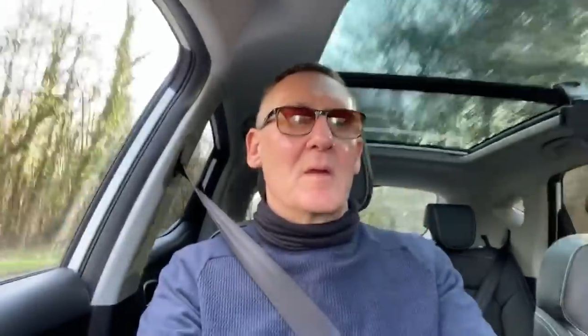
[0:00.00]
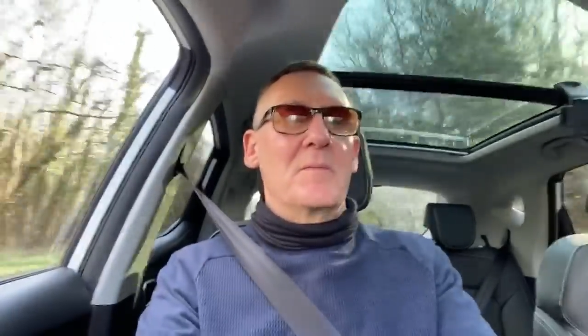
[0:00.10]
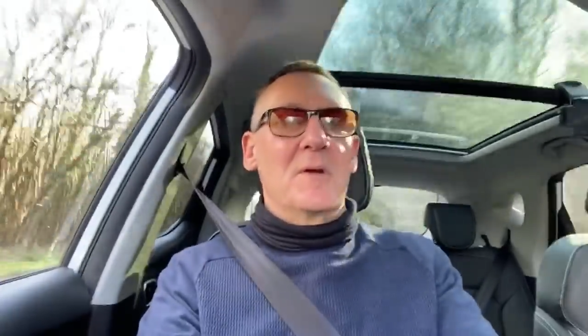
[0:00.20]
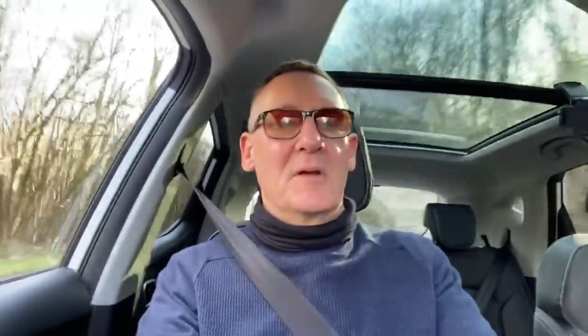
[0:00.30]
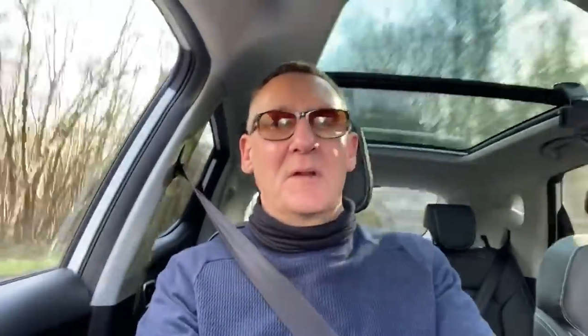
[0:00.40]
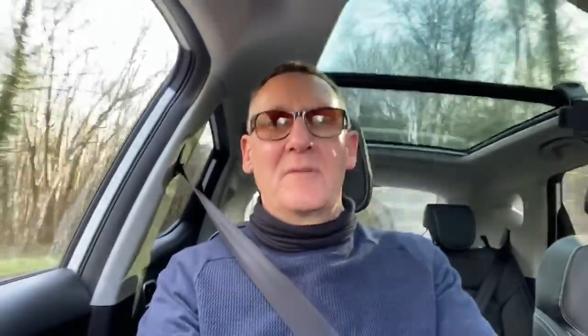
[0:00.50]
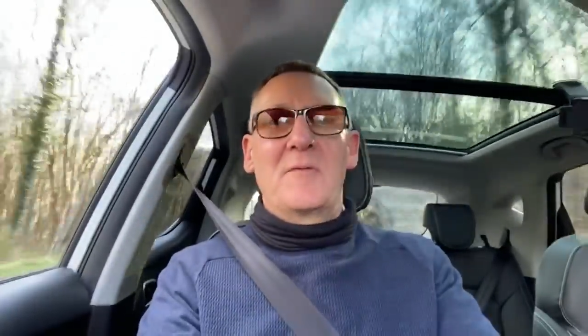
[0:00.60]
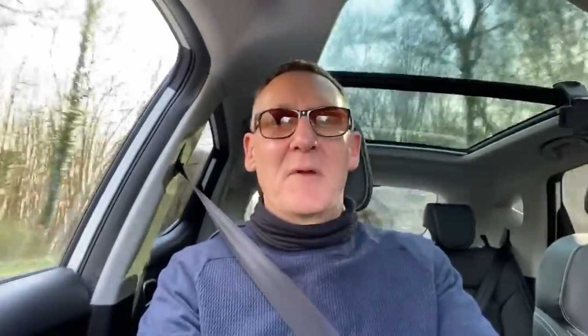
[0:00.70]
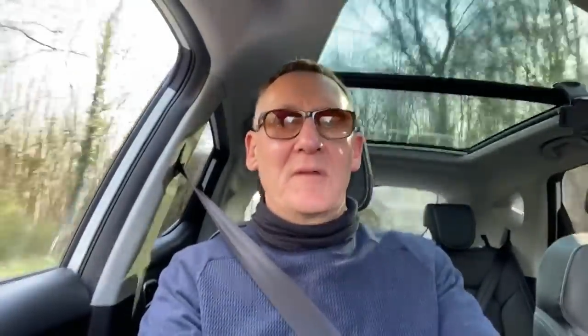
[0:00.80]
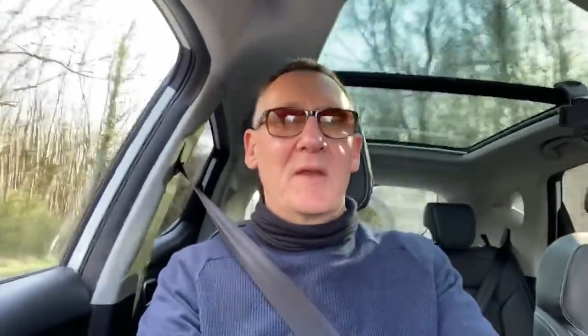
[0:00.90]
But enough
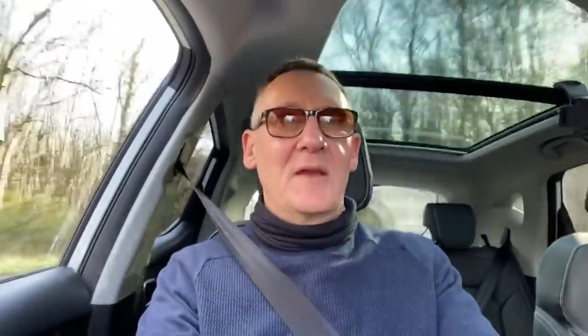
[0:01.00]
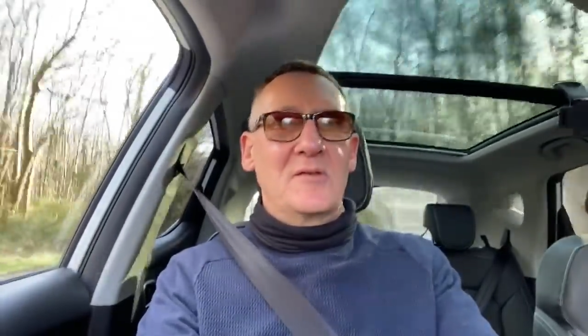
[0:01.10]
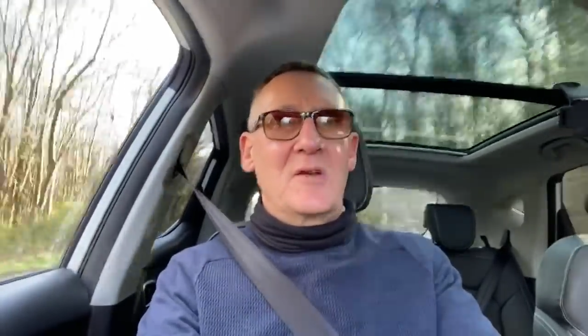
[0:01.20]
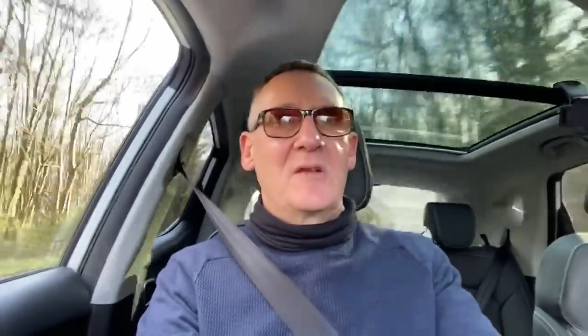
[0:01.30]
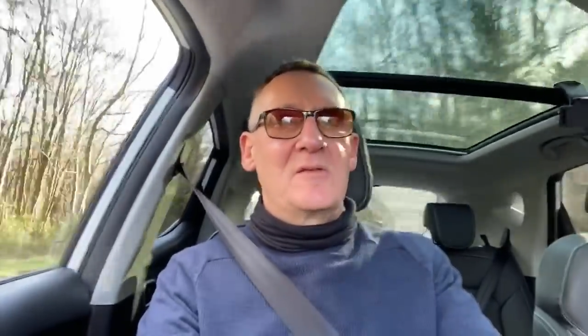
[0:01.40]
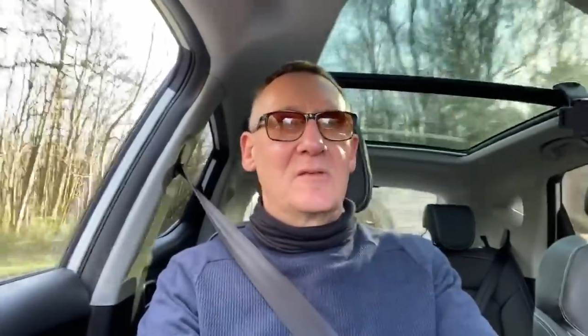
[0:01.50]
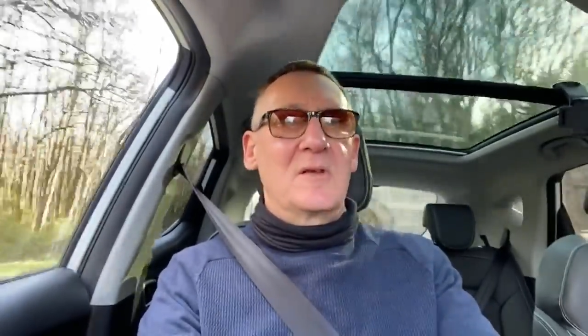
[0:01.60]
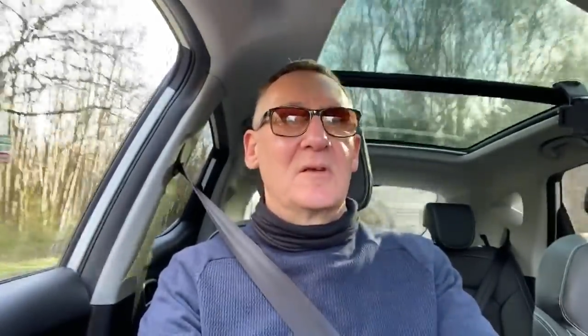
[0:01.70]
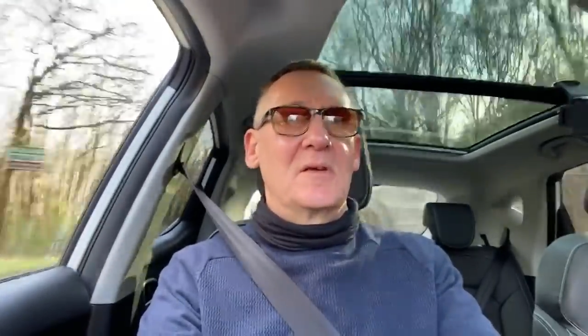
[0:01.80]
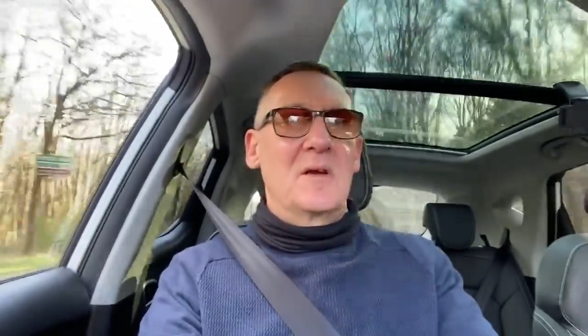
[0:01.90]
about the HS.
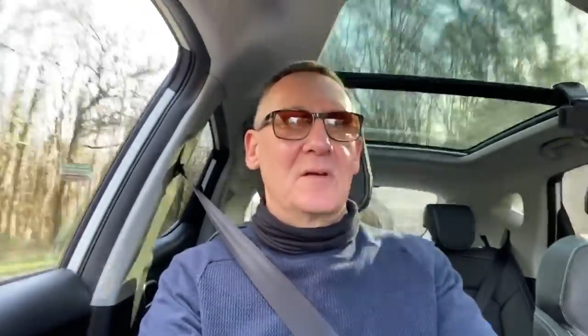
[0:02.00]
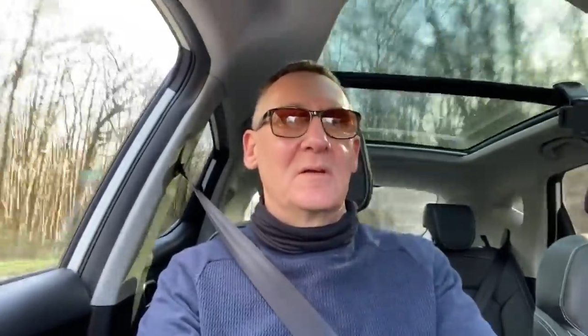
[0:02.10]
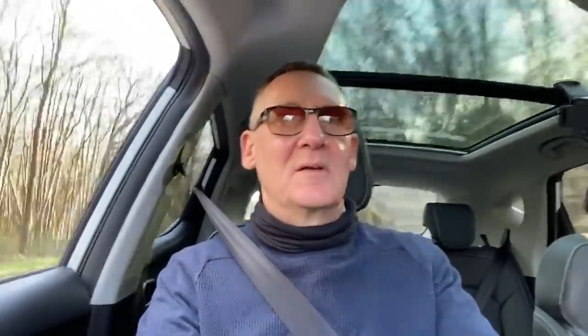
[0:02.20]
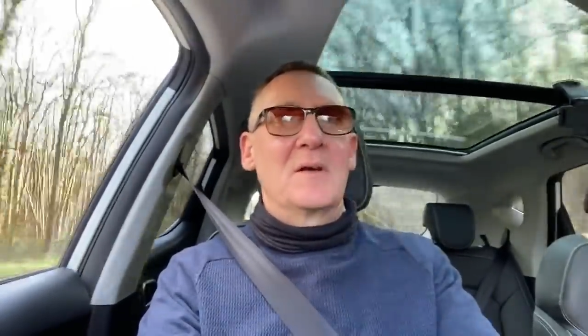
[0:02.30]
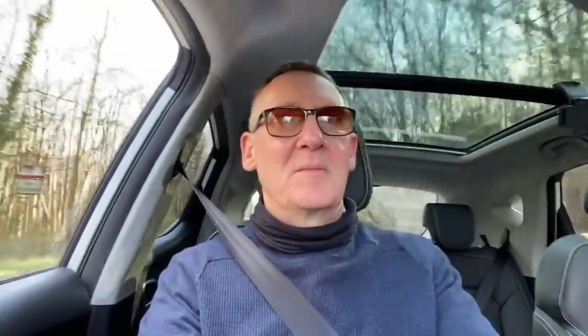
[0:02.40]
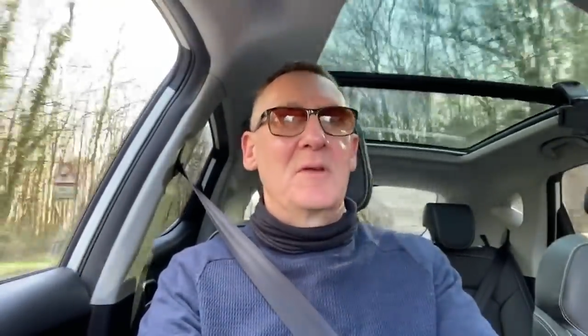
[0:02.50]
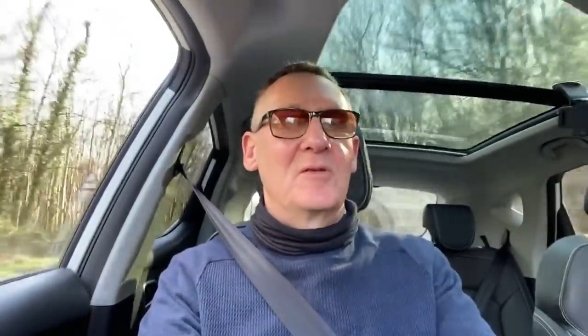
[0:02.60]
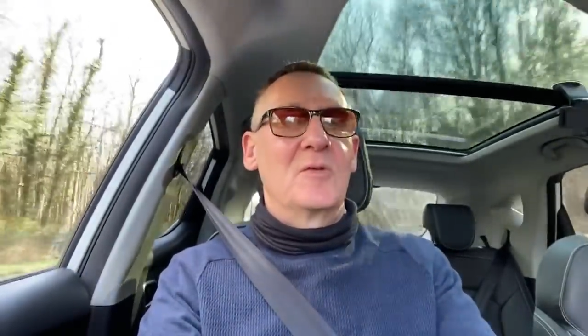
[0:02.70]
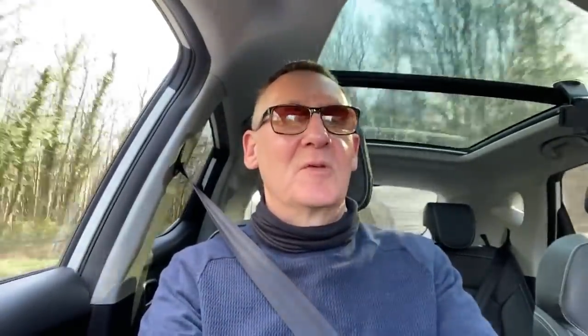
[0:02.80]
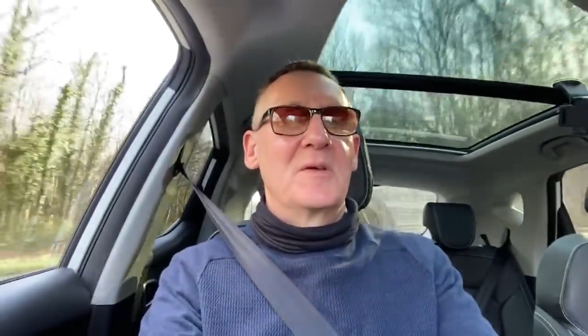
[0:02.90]
I'm here
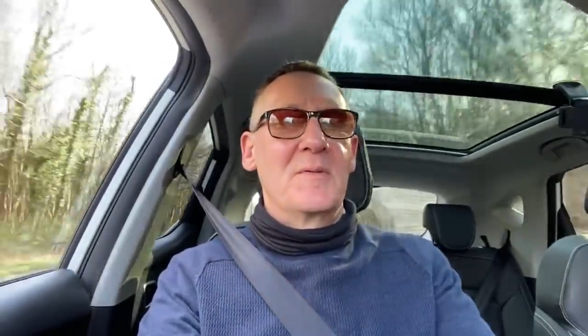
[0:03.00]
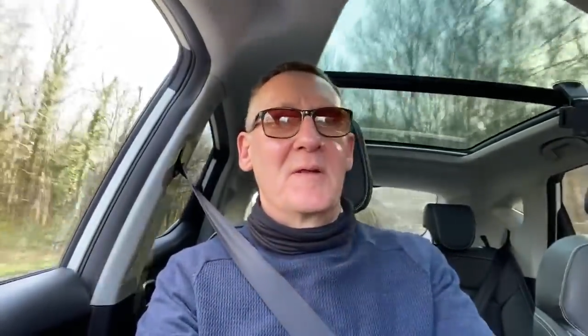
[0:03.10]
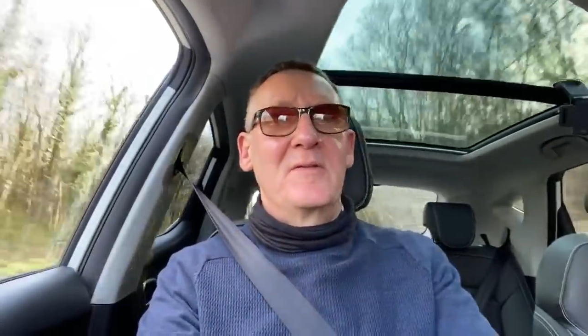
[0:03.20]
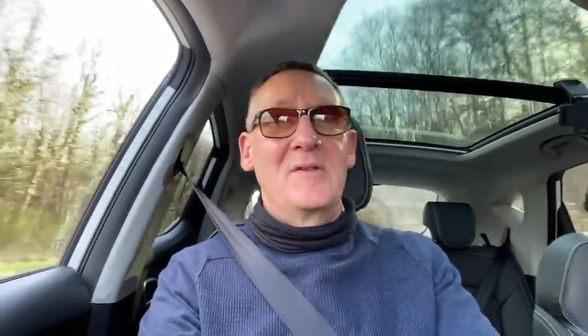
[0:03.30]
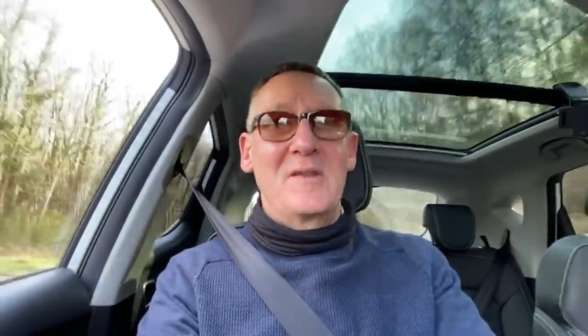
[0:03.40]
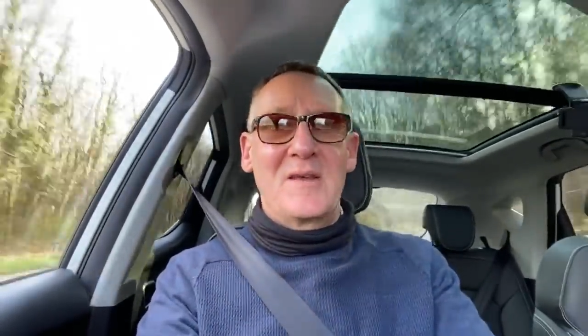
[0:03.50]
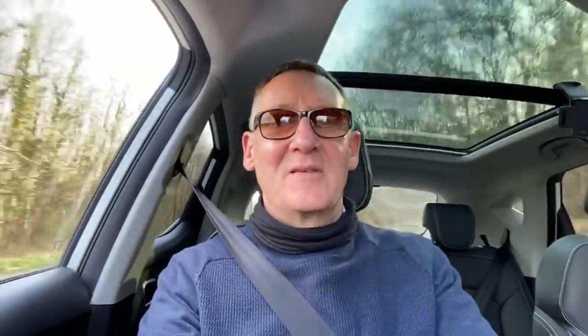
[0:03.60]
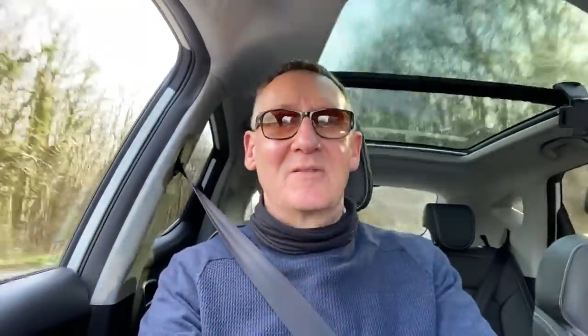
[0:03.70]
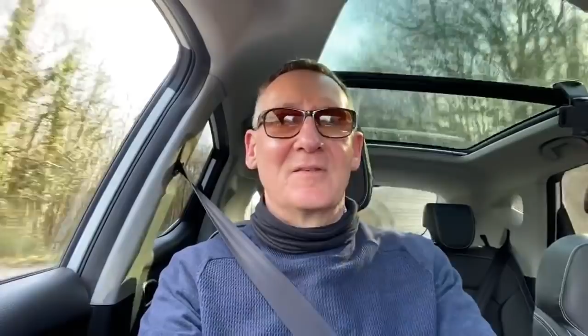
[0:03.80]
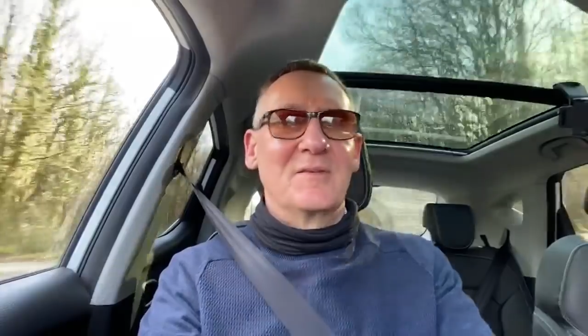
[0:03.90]
talking about the
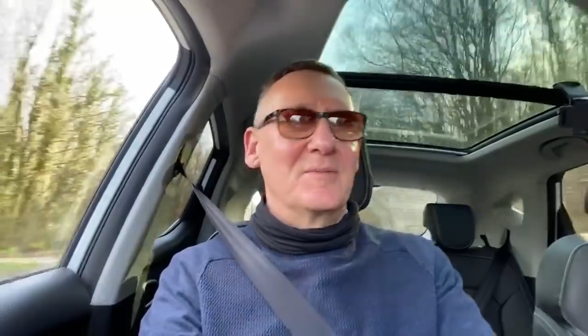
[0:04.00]
ZS.